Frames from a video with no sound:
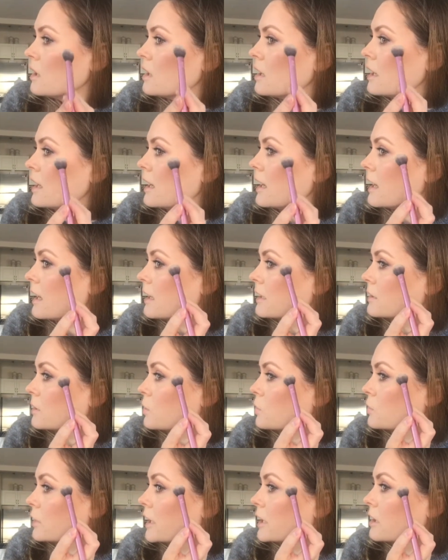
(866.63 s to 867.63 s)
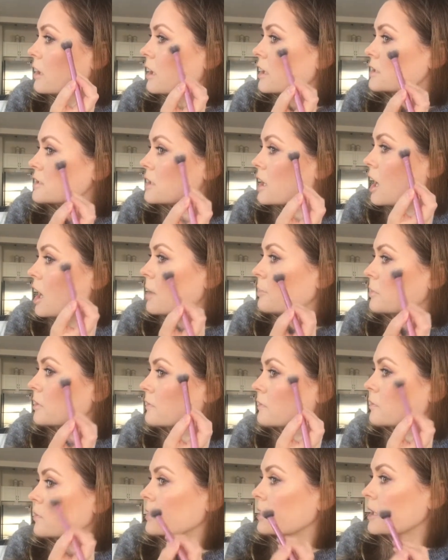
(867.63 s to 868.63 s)
And right on top of
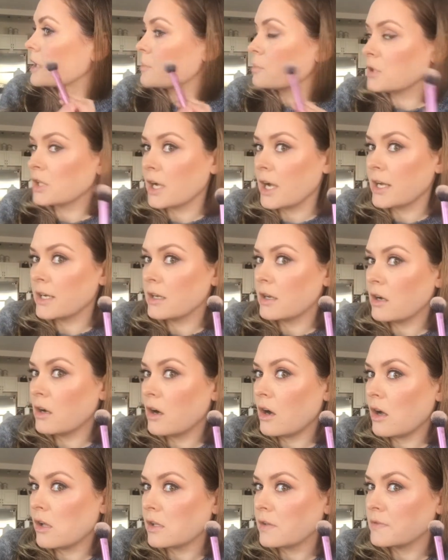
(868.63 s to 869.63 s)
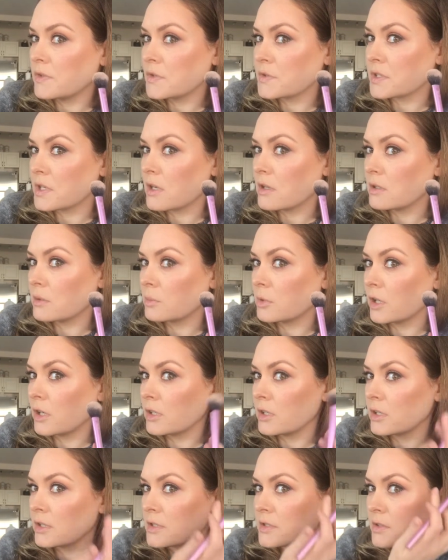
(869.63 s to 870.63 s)
where I applied all of those other
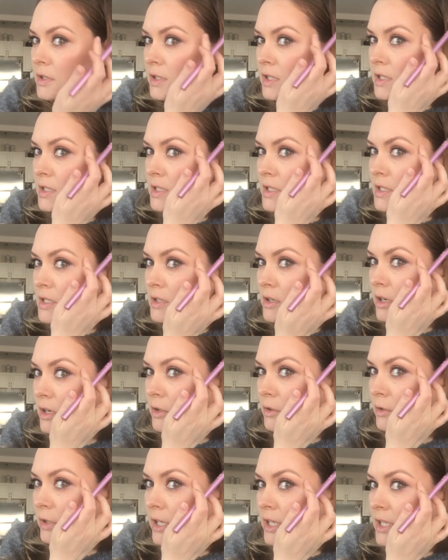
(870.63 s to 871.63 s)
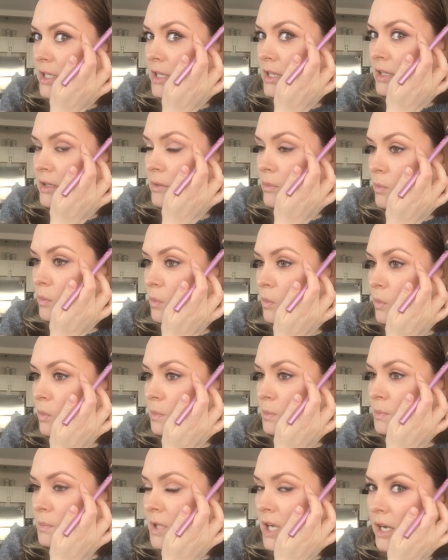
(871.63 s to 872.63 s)
products, so I like to start right at
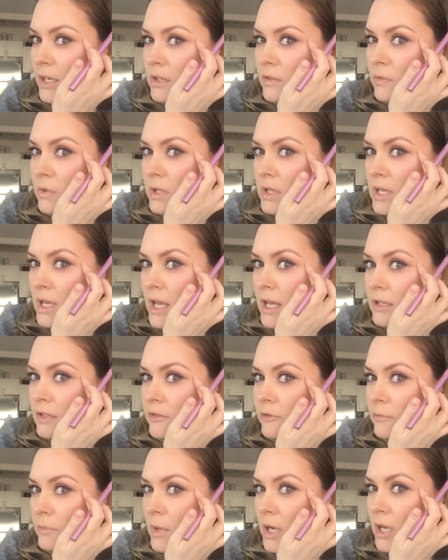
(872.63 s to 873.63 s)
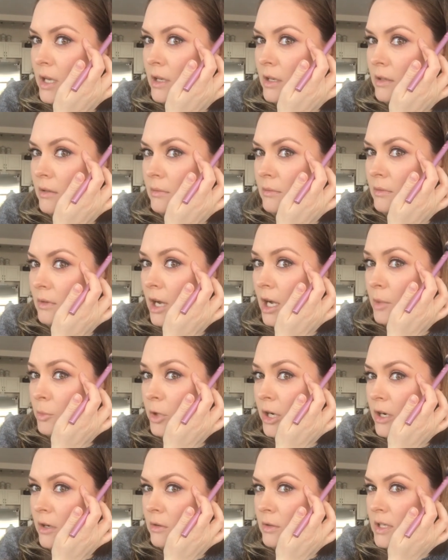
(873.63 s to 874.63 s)
kind of where the end of my
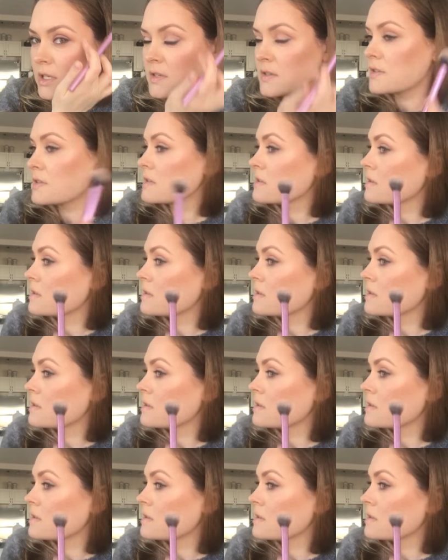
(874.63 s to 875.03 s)
eyebrow is.